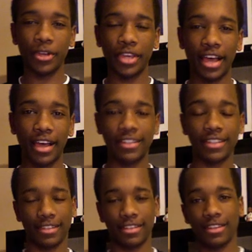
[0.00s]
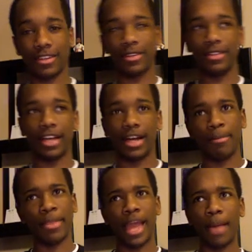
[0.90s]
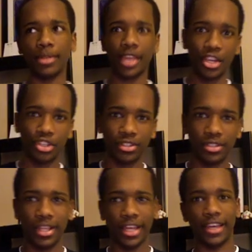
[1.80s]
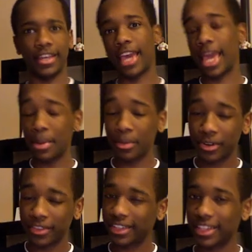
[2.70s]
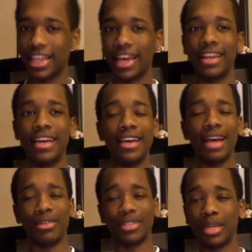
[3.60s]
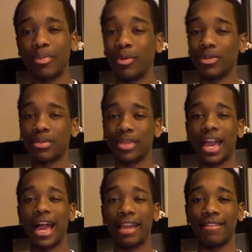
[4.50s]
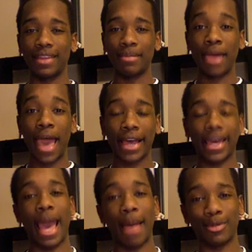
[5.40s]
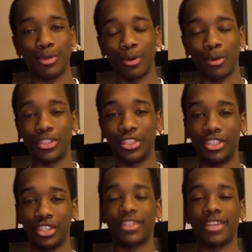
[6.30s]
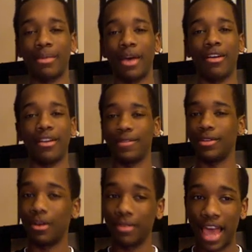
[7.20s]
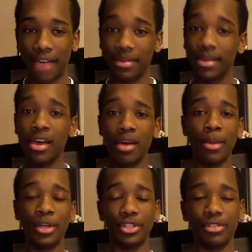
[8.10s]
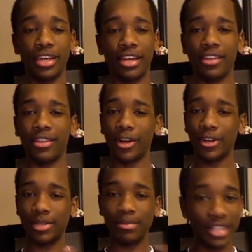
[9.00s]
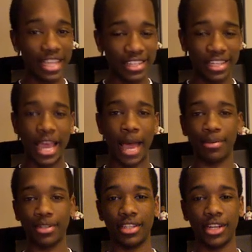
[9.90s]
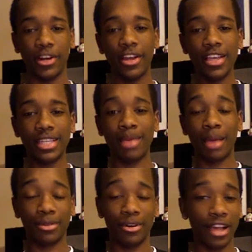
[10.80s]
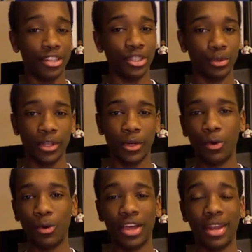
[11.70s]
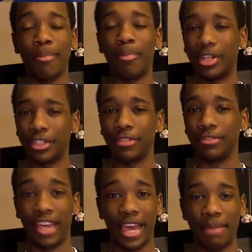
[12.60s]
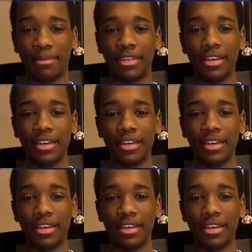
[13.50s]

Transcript: guys. This isn't an application like a game or anything like that. I was going to pull something out of the Mac App Store, which has just come out. If you don't have it, make sure you get it. There are some decent apps in there, some apps that are actually really cool, and a bunch of games